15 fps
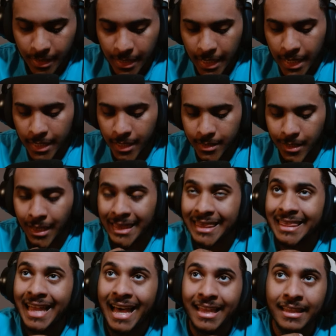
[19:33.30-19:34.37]
he does a
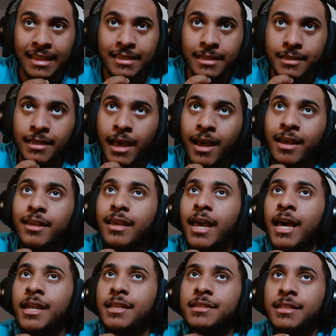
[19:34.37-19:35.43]
lot less attack,
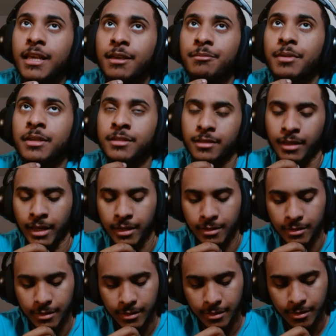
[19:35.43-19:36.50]
and his team isn't like
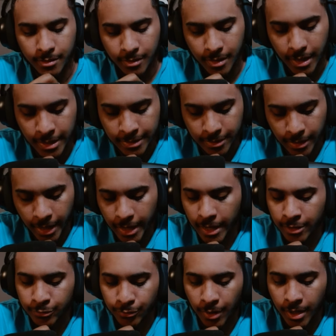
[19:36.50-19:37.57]

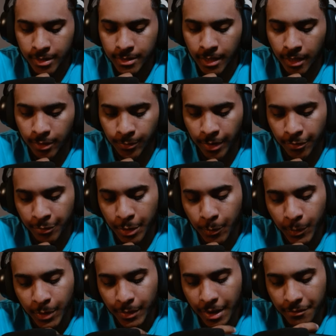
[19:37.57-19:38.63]
as rock solid, right? We
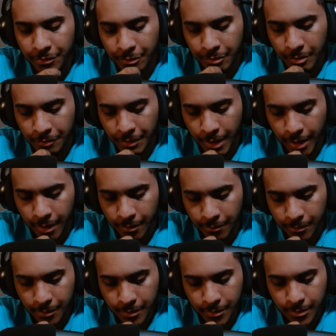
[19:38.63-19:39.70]
don't have a revive.
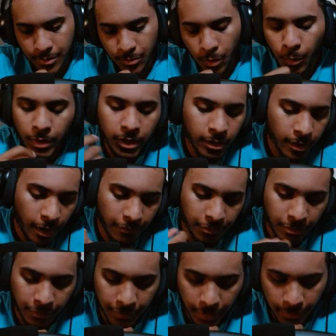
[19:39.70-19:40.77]
Well, we could have a
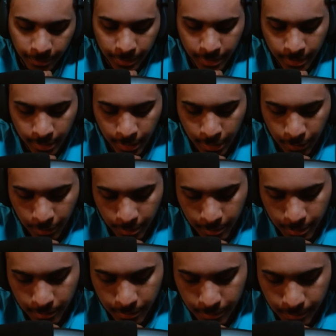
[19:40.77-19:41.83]
revive, but you know what I
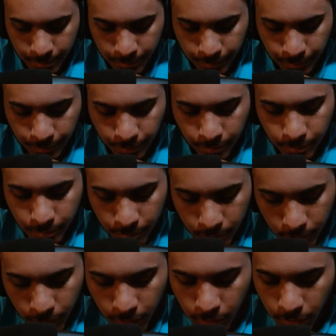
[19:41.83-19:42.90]
mean.
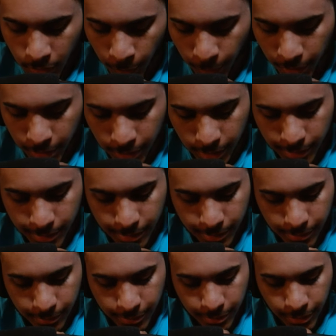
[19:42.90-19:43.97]
Yeah, we're cooked.
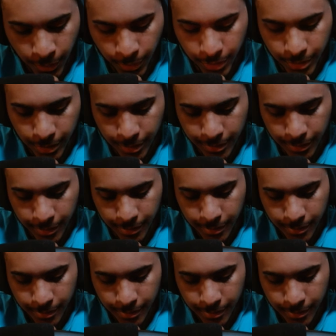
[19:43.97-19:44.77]
Yeah, we're cooked, huh?